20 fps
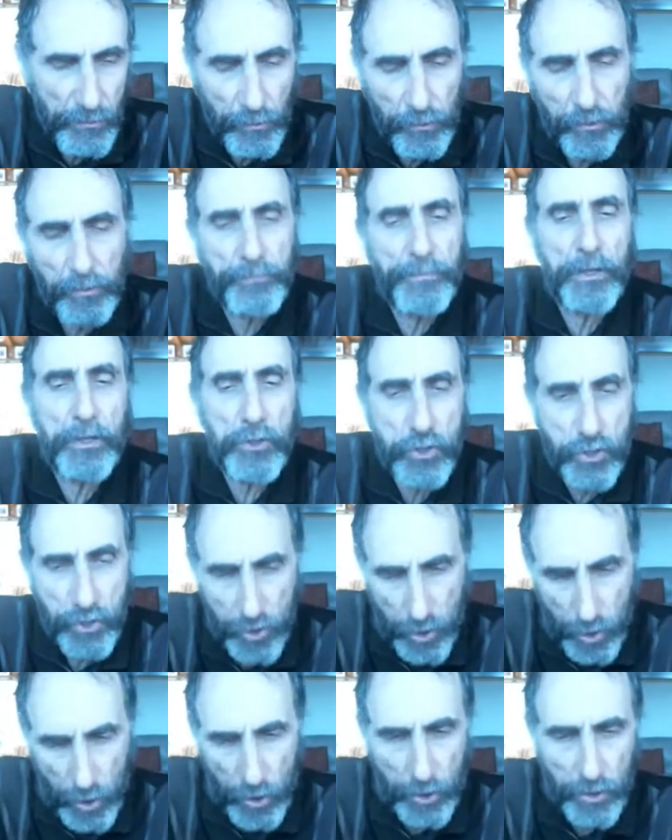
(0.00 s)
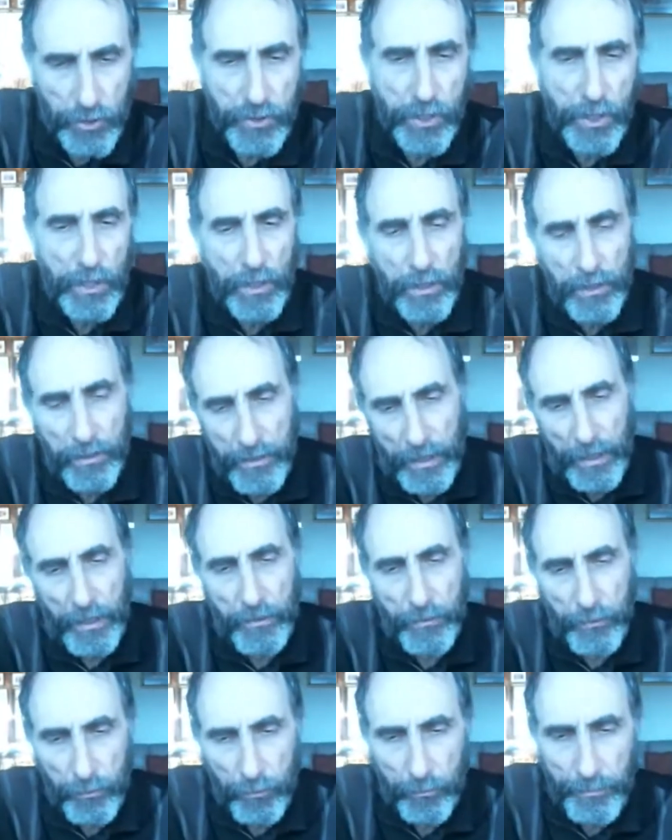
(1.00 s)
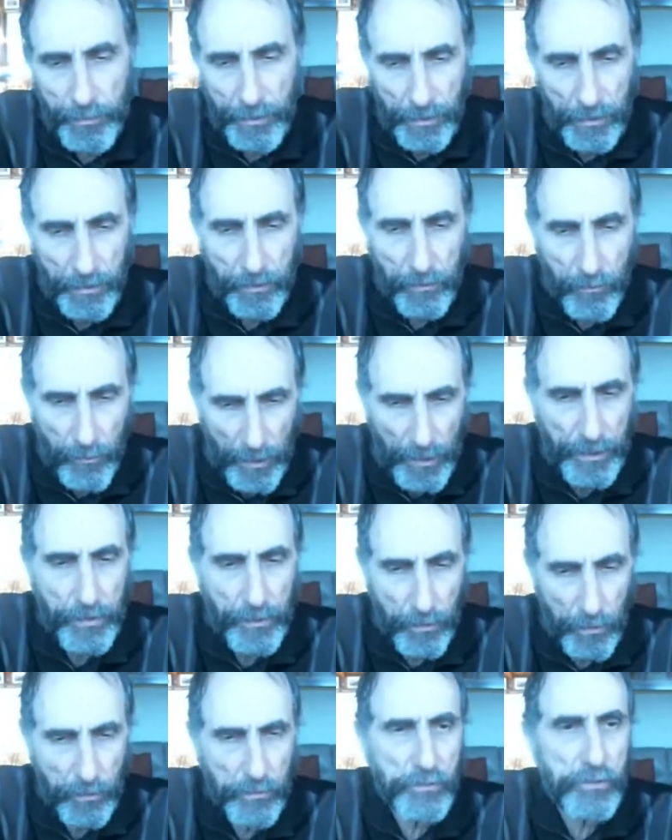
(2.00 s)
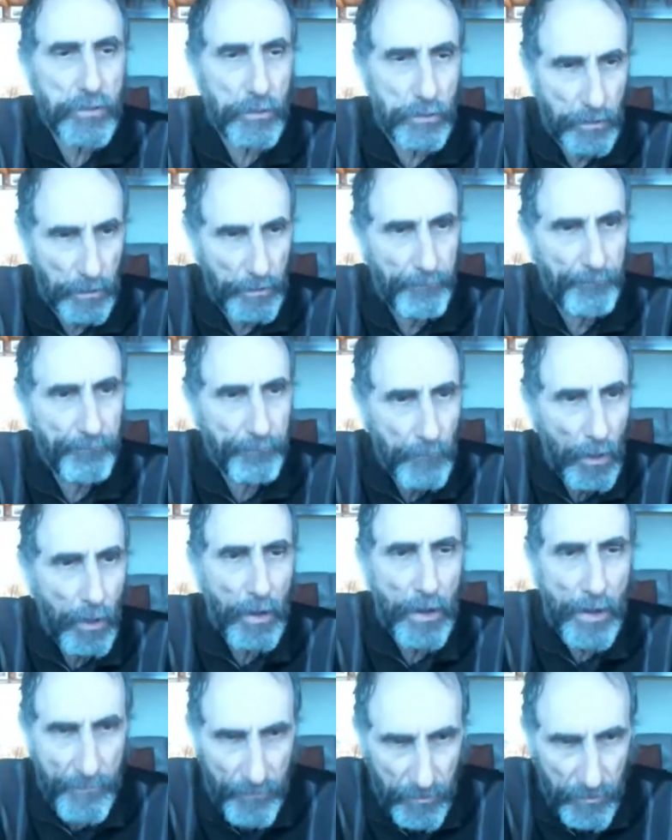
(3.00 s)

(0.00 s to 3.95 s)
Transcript: is then you could be assured that you'll be graded on time.